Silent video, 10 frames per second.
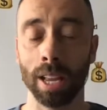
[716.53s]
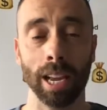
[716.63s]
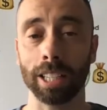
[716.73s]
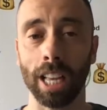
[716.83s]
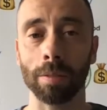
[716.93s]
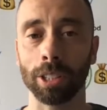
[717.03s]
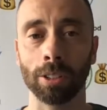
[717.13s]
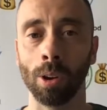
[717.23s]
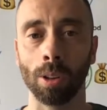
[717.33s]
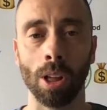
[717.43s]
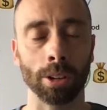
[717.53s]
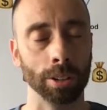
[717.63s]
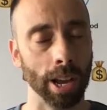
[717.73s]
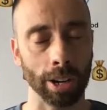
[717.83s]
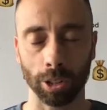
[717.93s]
He's obviously no longer
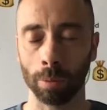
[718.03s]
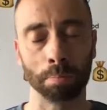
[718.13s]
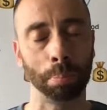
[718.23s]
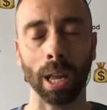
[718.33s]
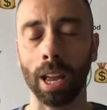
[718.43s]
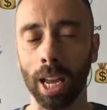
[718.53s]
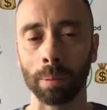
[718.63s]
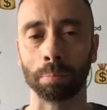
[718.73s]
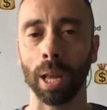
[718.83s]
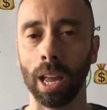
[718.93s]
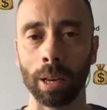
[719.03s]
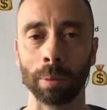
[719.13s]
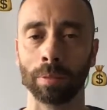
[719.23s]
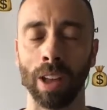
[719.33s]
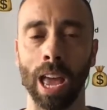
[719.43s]
there. So big
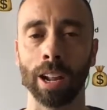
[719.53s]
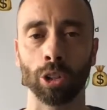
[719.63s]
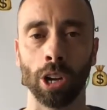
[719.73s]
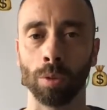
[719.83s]
advantage here